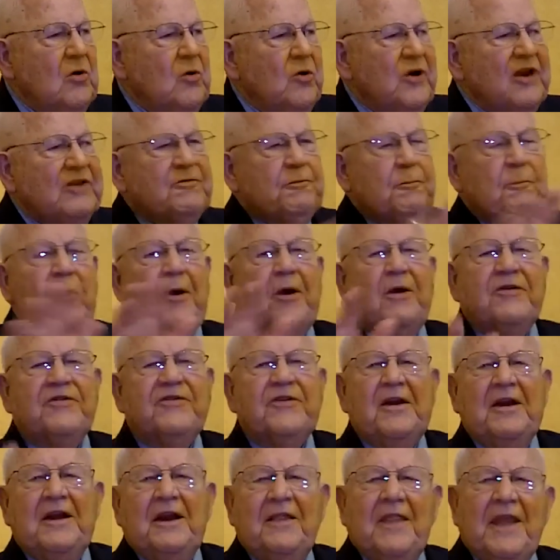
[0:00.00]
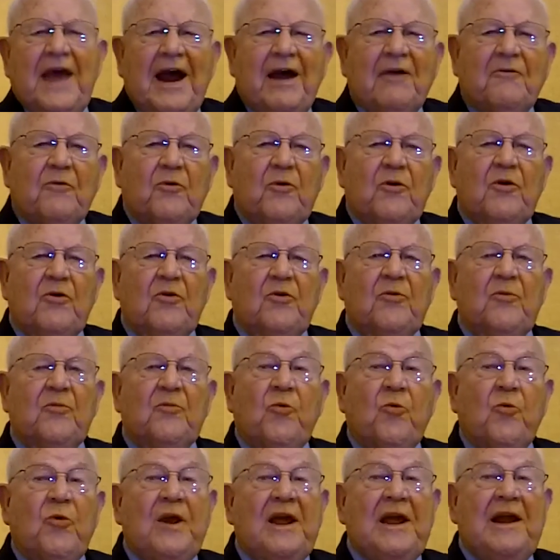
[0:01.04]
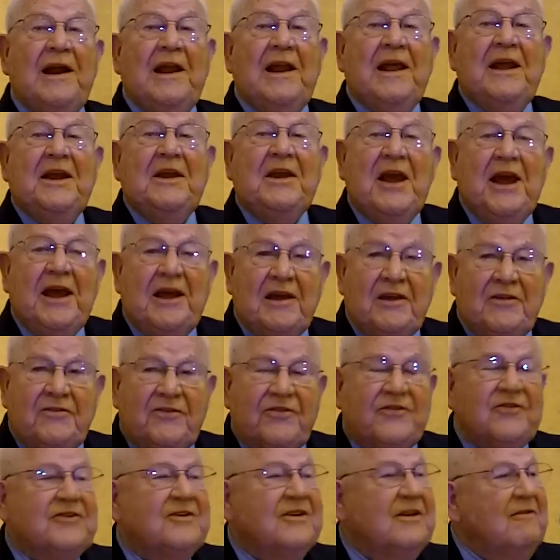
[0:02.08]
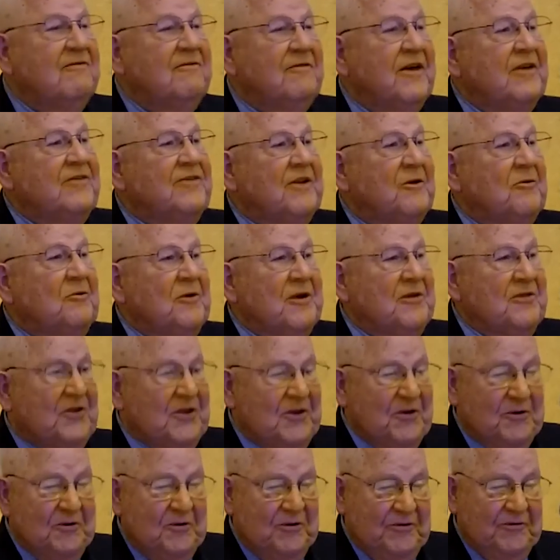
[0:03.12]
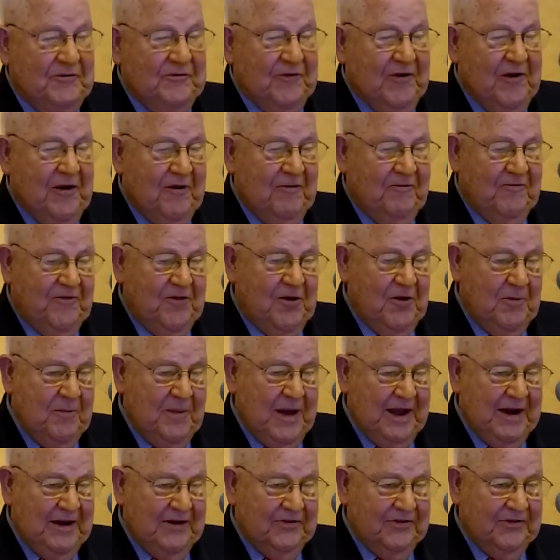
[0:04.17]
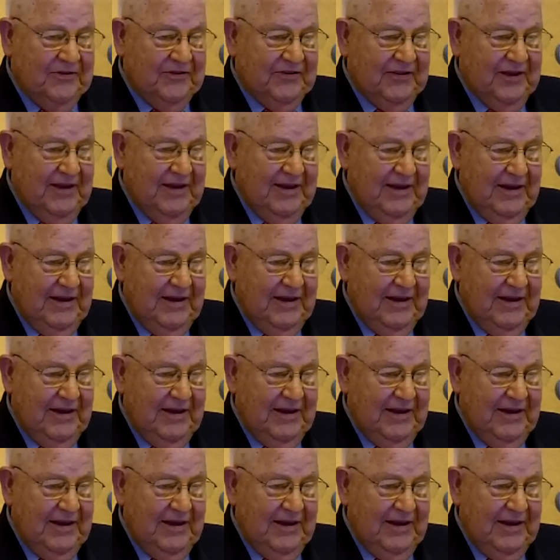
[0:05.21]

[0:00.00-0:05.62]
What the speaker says: which person in that room really needs to visit with you for a few minutes.